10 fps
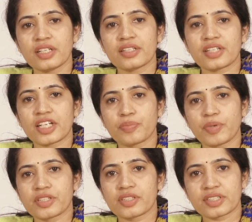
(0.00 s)
such
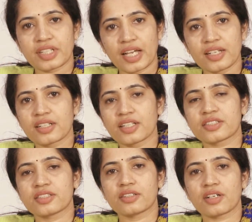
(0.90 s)
patients can
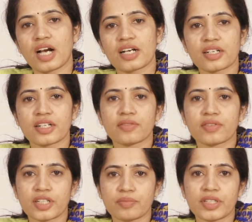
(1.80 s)
consider alternative
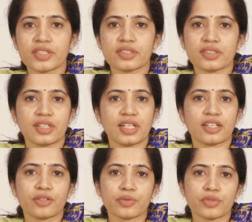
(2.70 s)
treatments
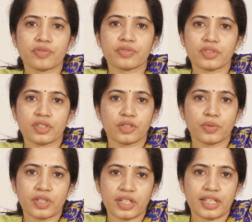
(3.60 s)
like use of
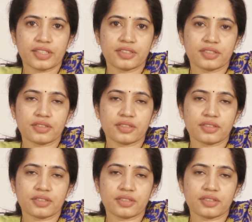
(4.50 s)
donor eggs.